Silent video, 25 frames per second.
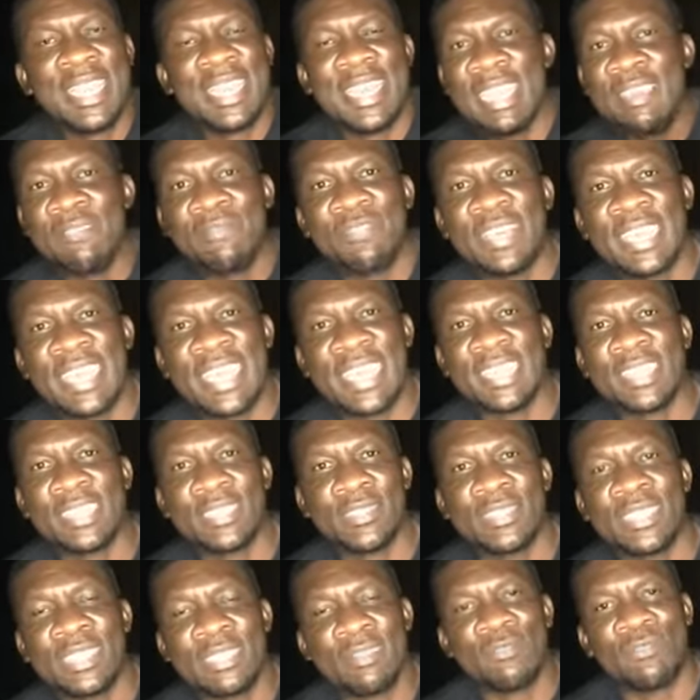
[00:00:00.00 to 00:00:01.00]
never get
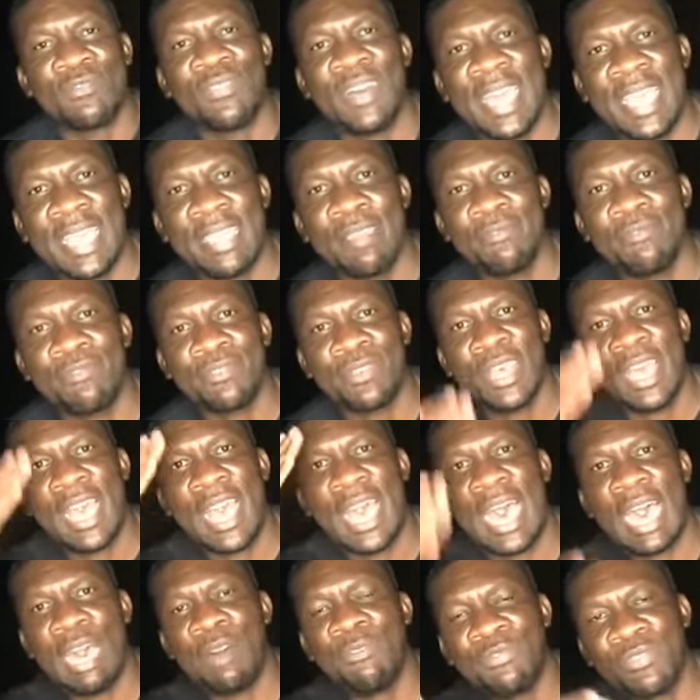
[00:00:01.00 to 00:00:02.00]
to survive
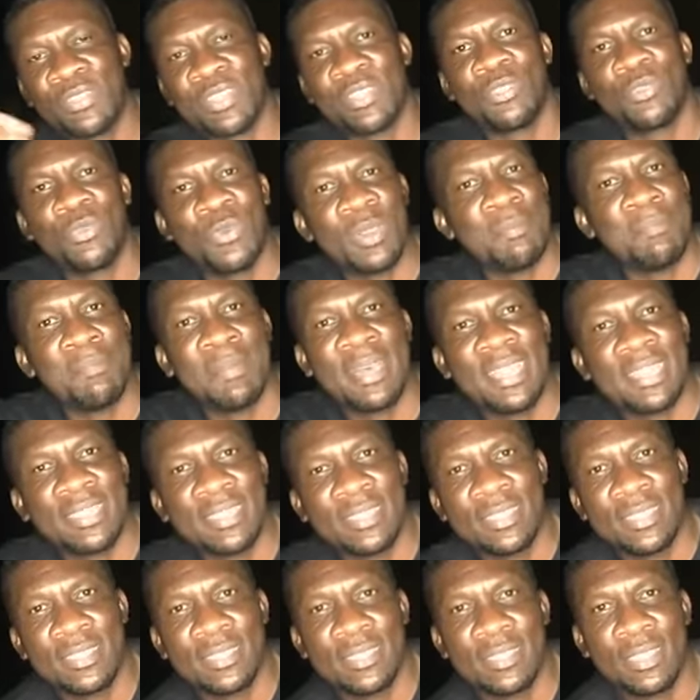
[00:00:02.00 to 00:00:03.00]
after 3
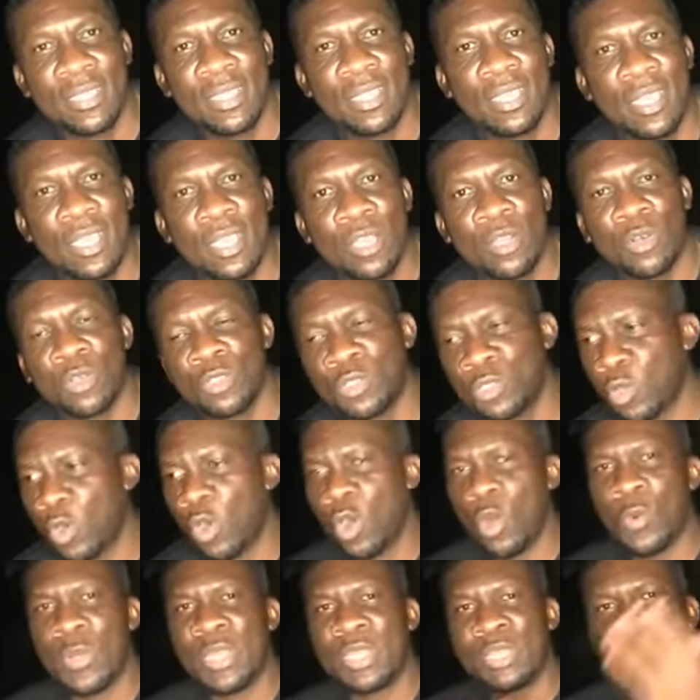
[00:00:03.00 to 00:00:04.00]
months, because
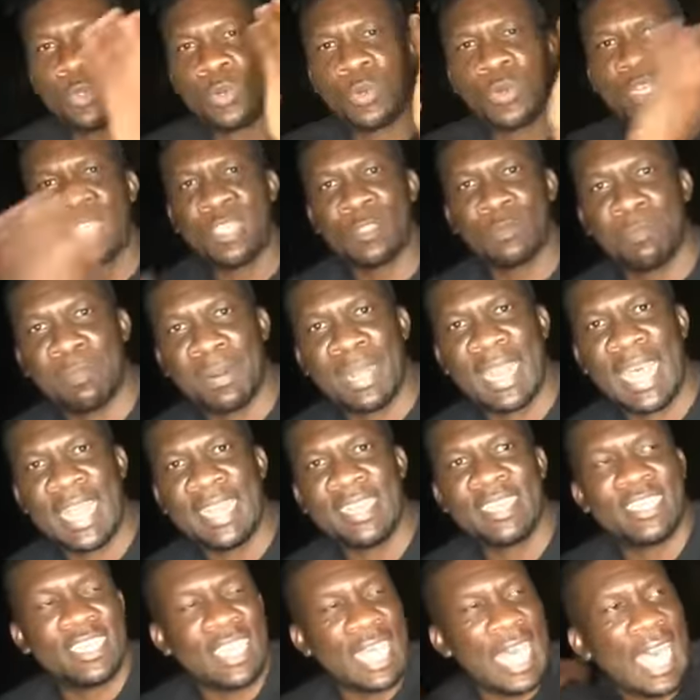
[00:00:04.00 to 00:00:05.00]
all we do is
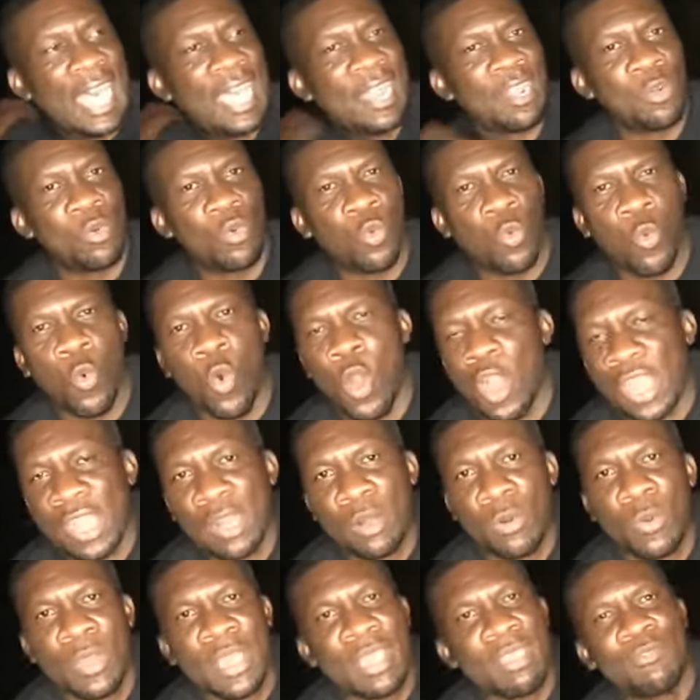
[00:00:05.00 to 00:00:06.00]
plant and walk
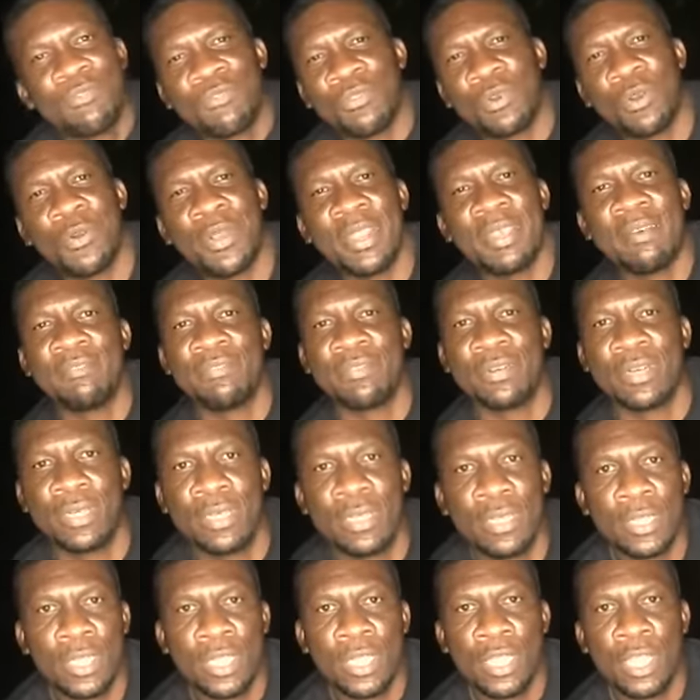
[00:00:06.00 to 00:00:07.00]
away forever.
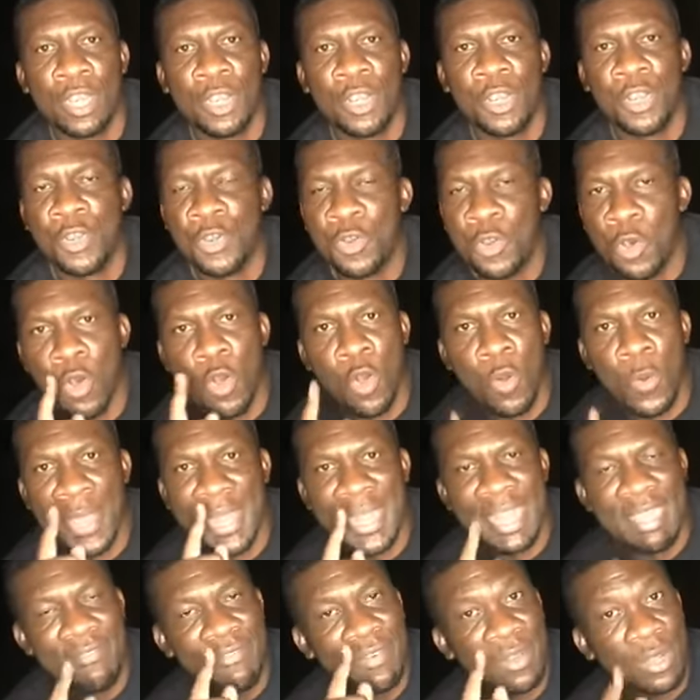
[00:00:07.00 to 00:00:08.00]
No
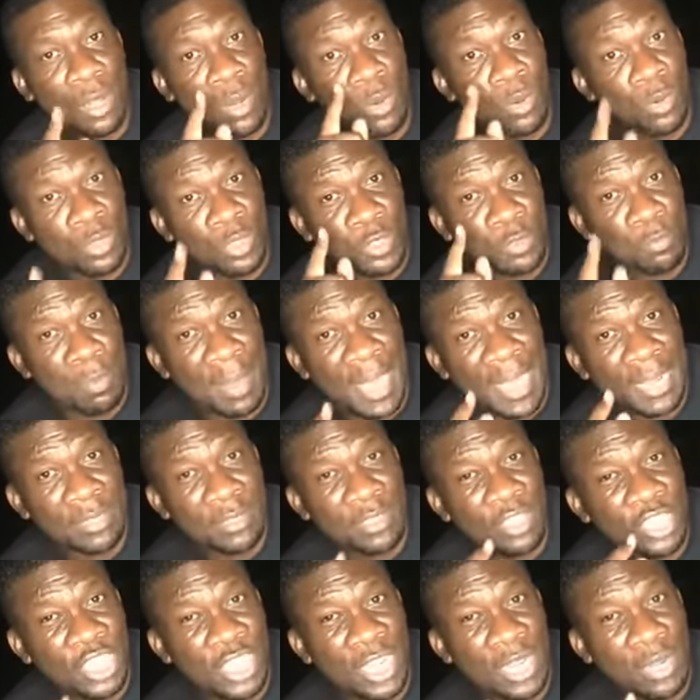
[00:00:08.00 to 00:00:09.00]
one ever goes back
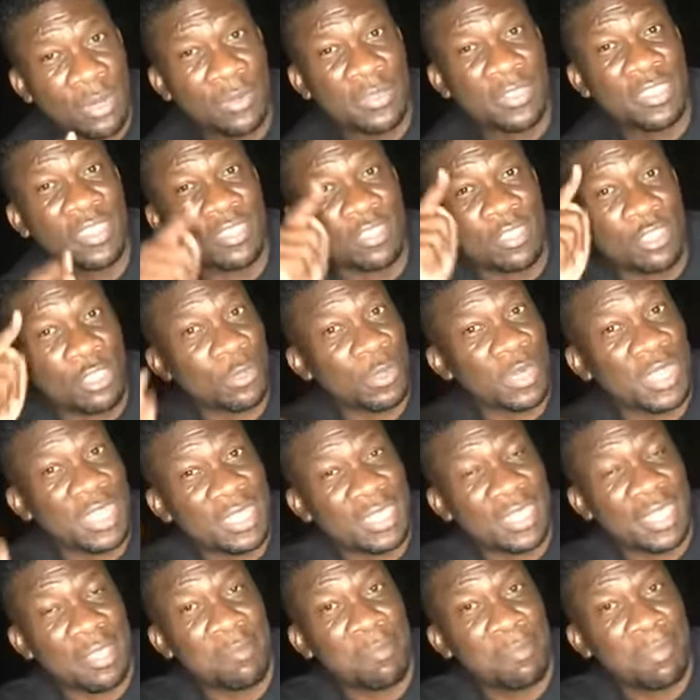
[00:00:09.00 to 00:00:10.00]
to check on the
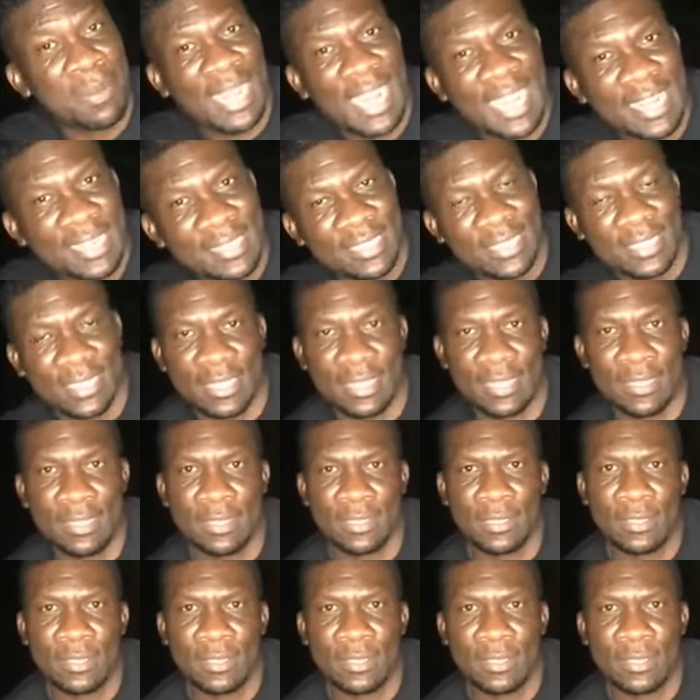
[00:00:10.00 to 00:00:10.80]
tree they planted.